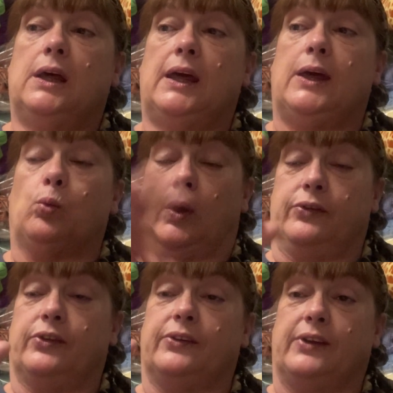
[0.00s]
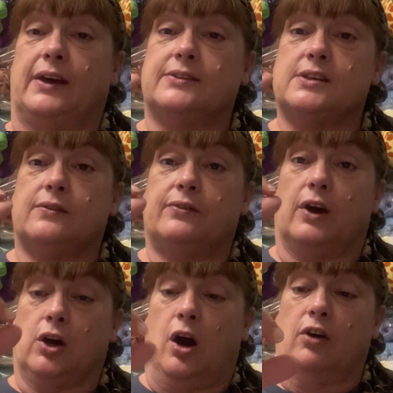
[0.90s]
was the size of
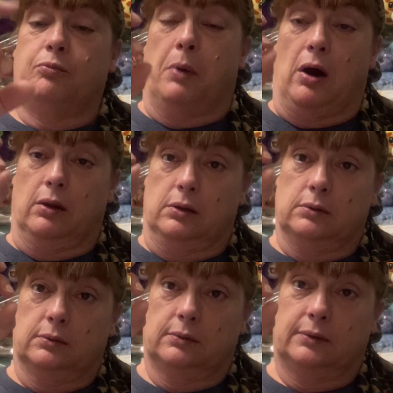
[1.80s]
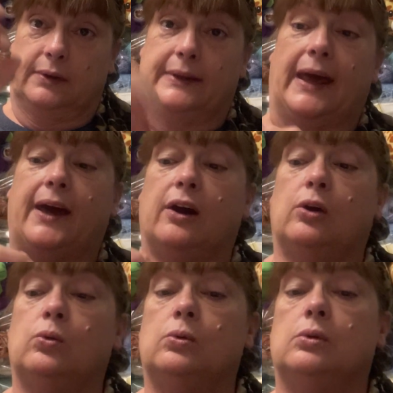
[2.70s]
a golf ball.
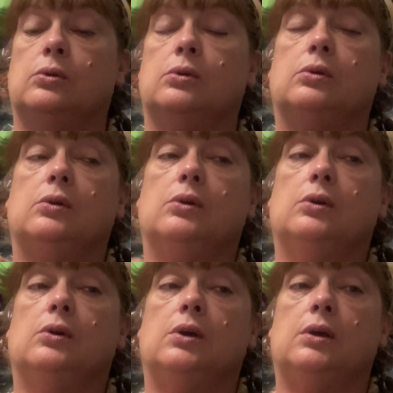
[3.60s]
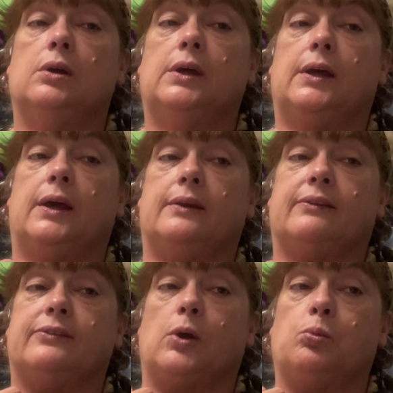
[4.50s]
Now it's
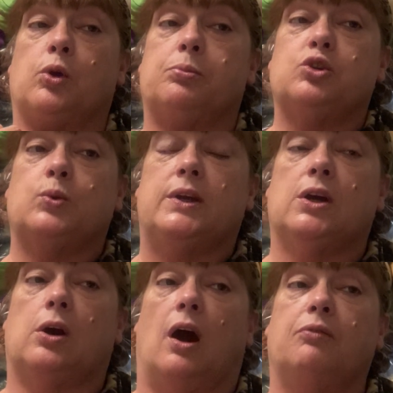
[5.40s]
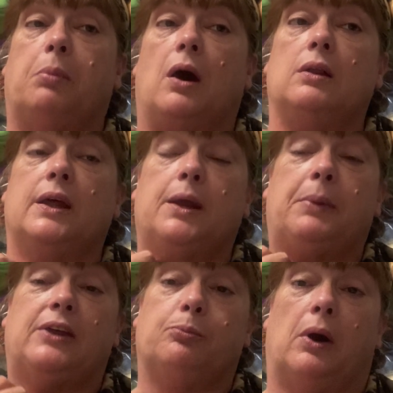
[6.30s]
somewhere between a golf ball and a
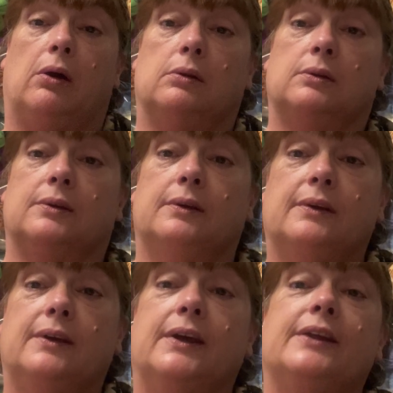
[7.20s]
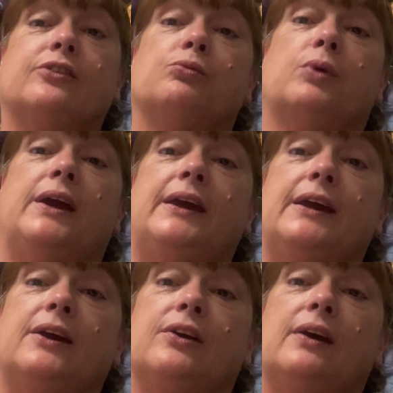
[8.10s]
baseball, and it's right
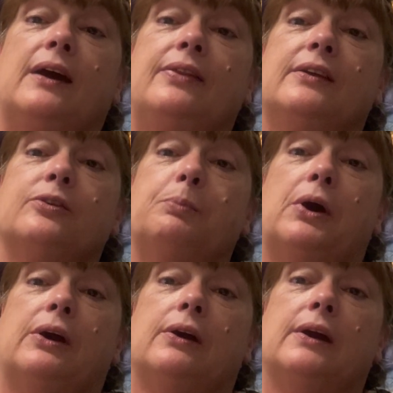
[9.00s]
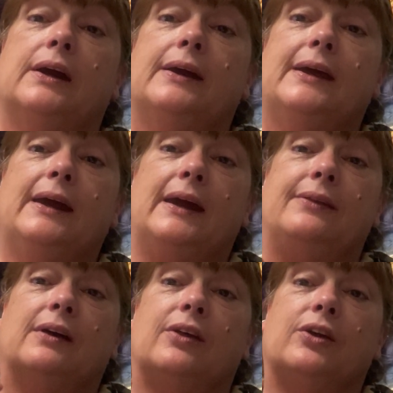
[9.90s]
here on this part, and
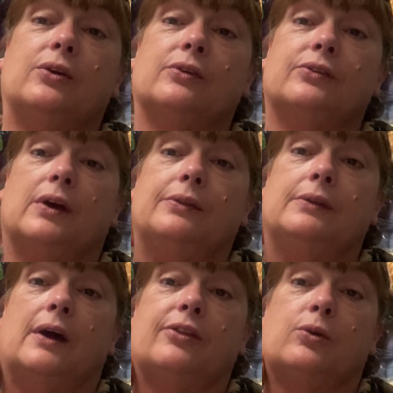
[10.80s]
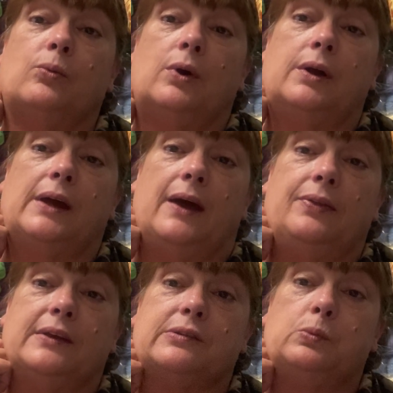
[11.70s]
now there's another one on
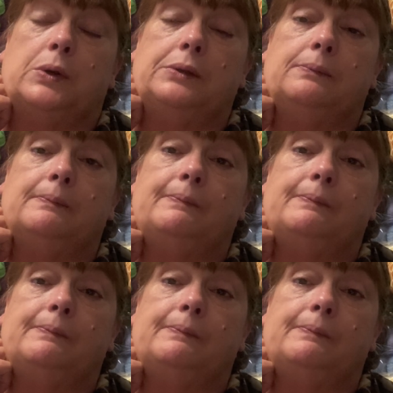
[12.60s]
this one.